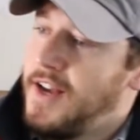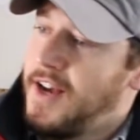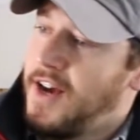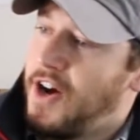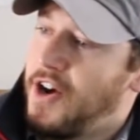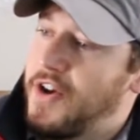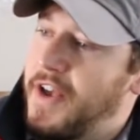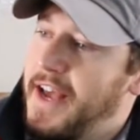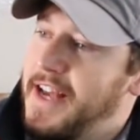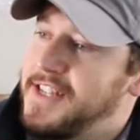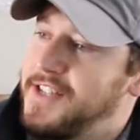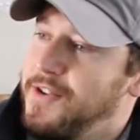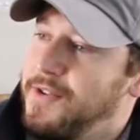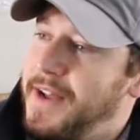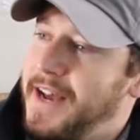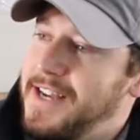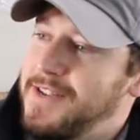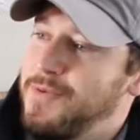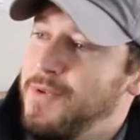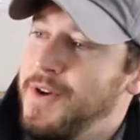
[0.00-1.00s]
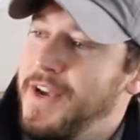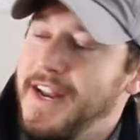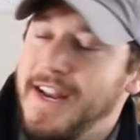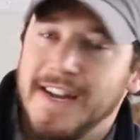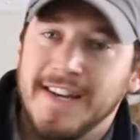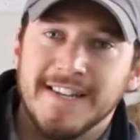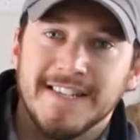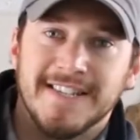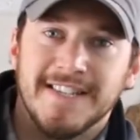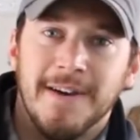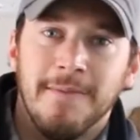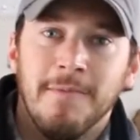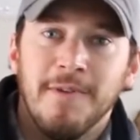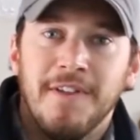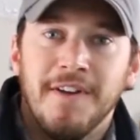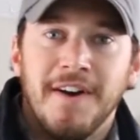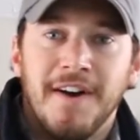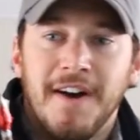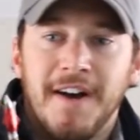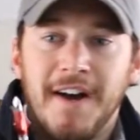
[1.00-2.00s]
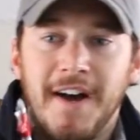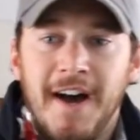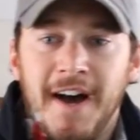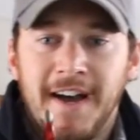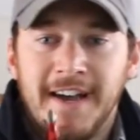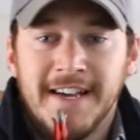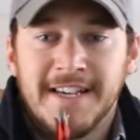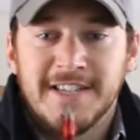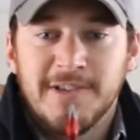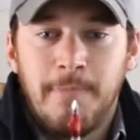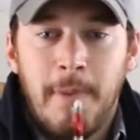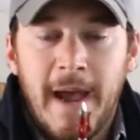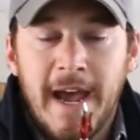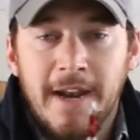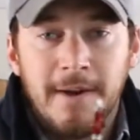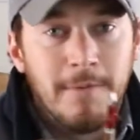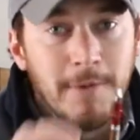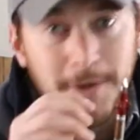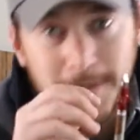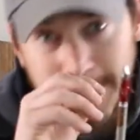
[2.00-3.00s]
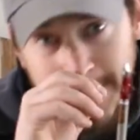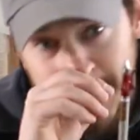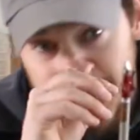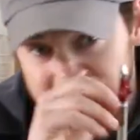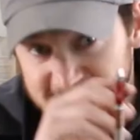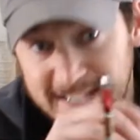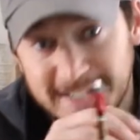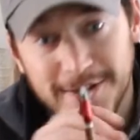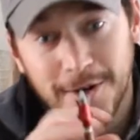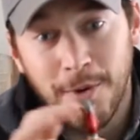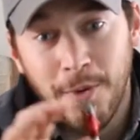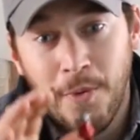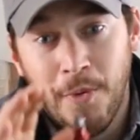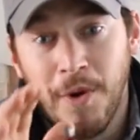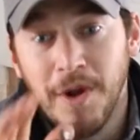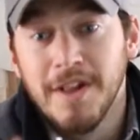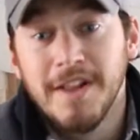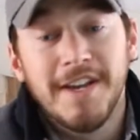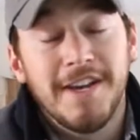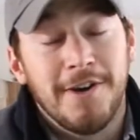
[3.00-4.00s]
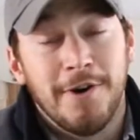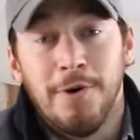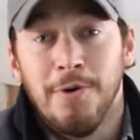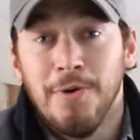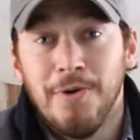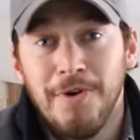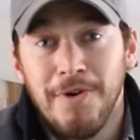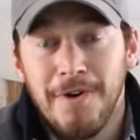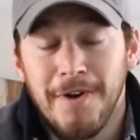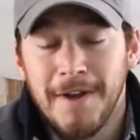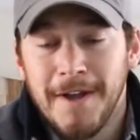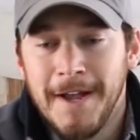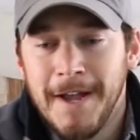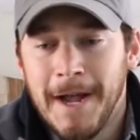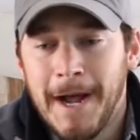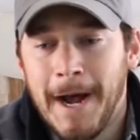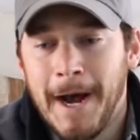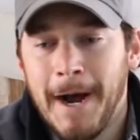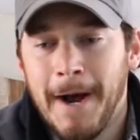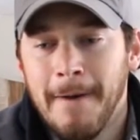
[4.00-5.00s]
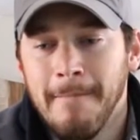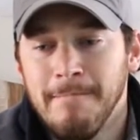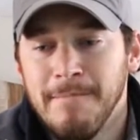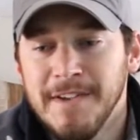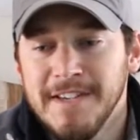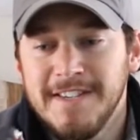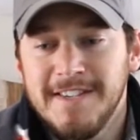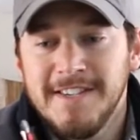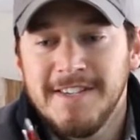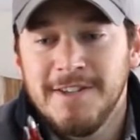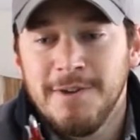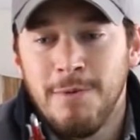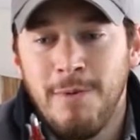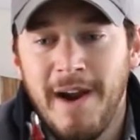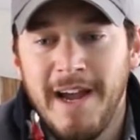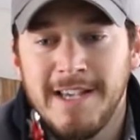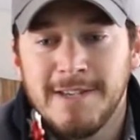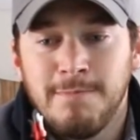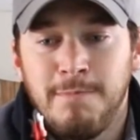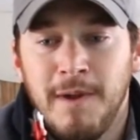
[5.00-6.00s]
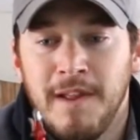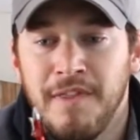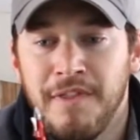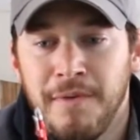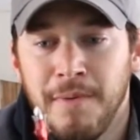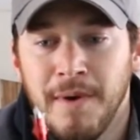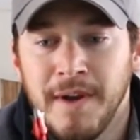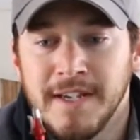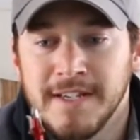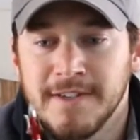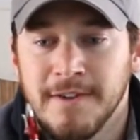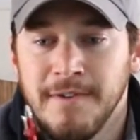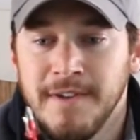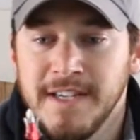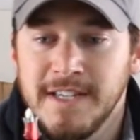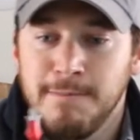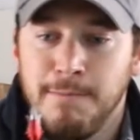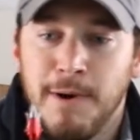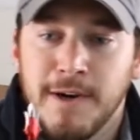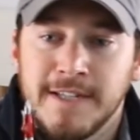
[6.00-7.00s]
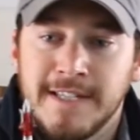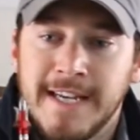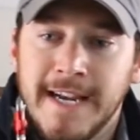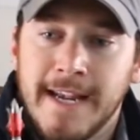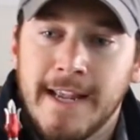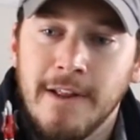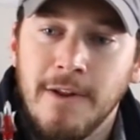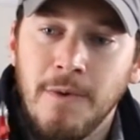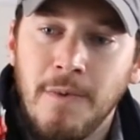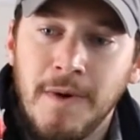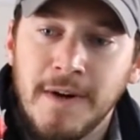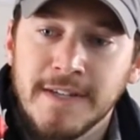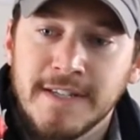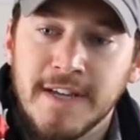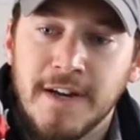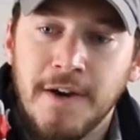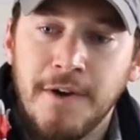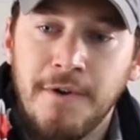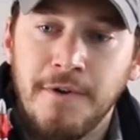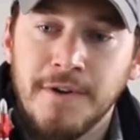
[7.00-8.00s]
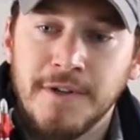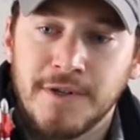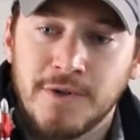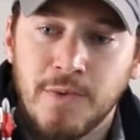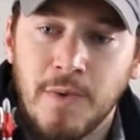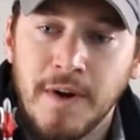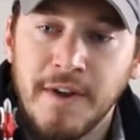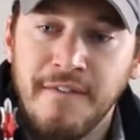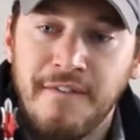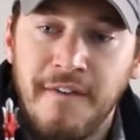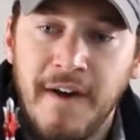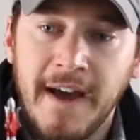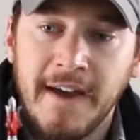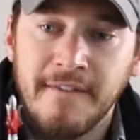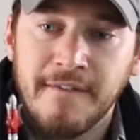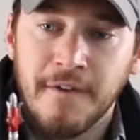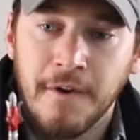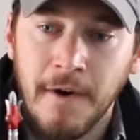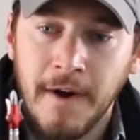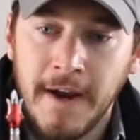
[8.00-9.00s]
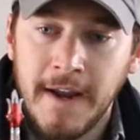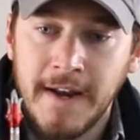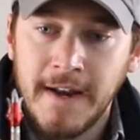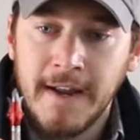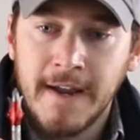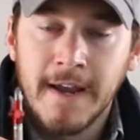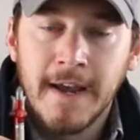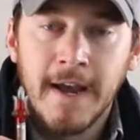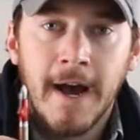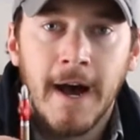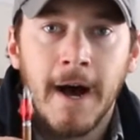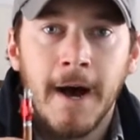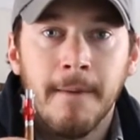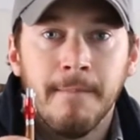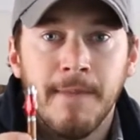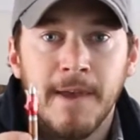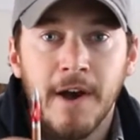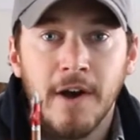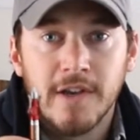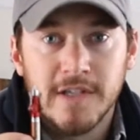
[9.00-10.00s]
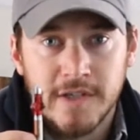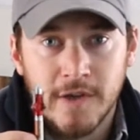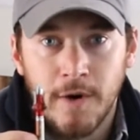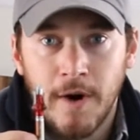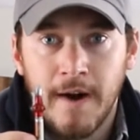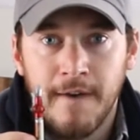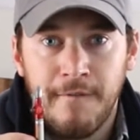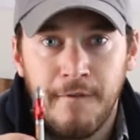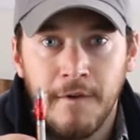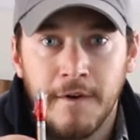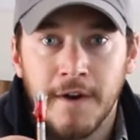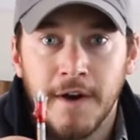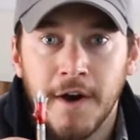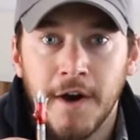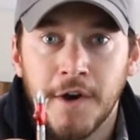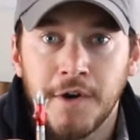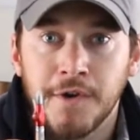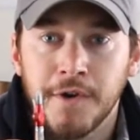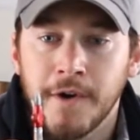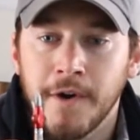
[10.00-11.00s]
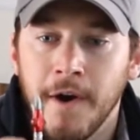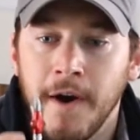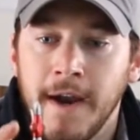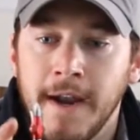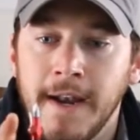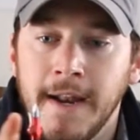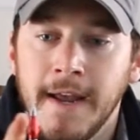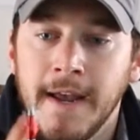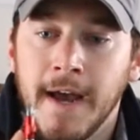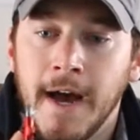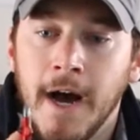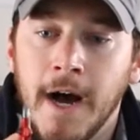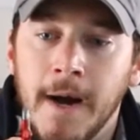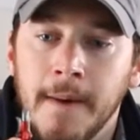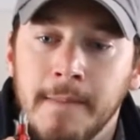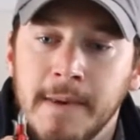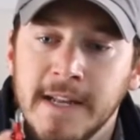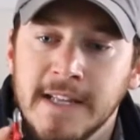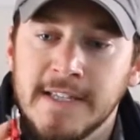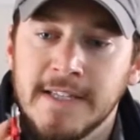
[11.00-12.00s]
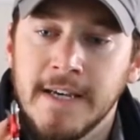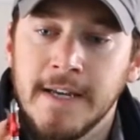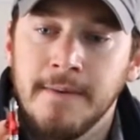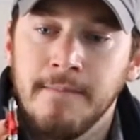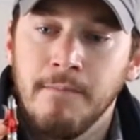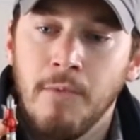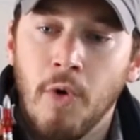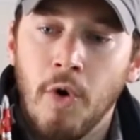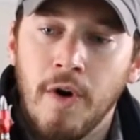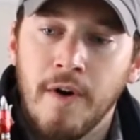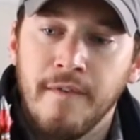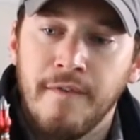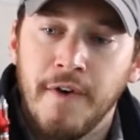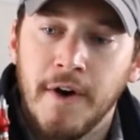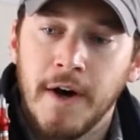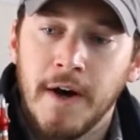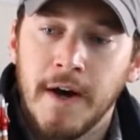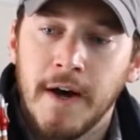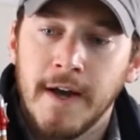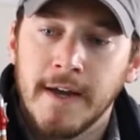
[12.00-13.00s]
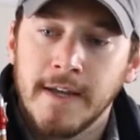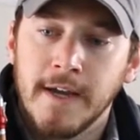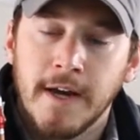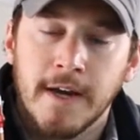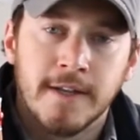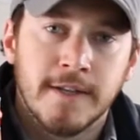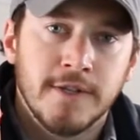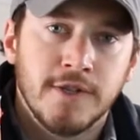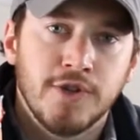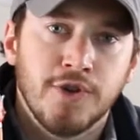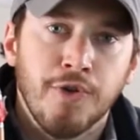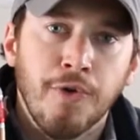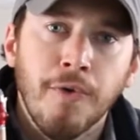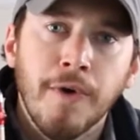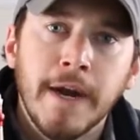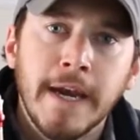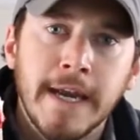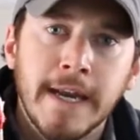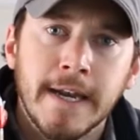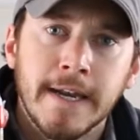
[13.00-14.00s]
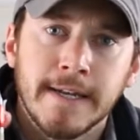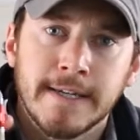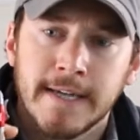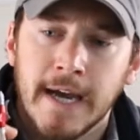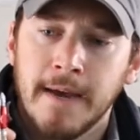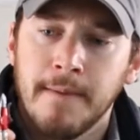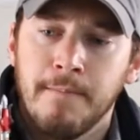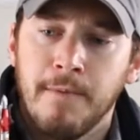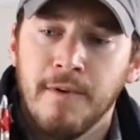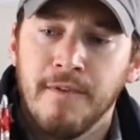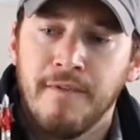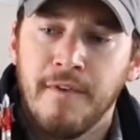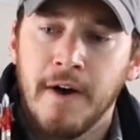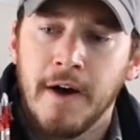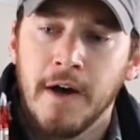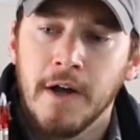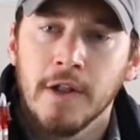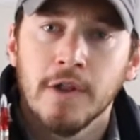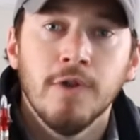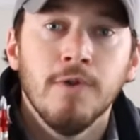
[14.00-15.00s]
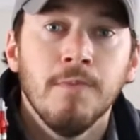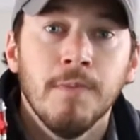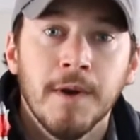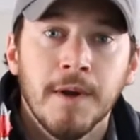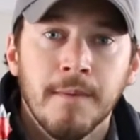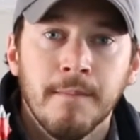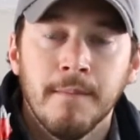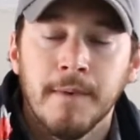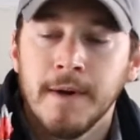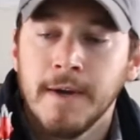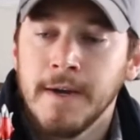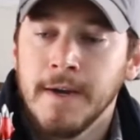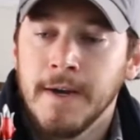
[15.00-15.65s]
Okay, so next we'll get into some of the expandables. These are really cool. This is the Rexpid 3. So this particular one is 125 grain. They also offered 100 grain, and it's in more of a green type of aluminum